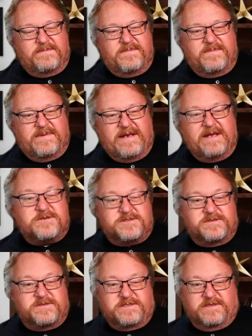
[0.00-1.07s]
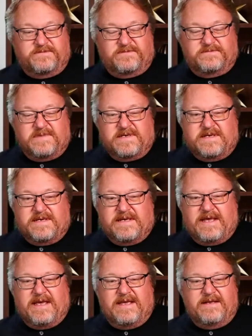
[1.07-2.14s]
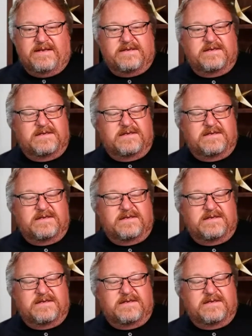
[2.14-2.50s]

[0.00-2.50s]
interest reserve. And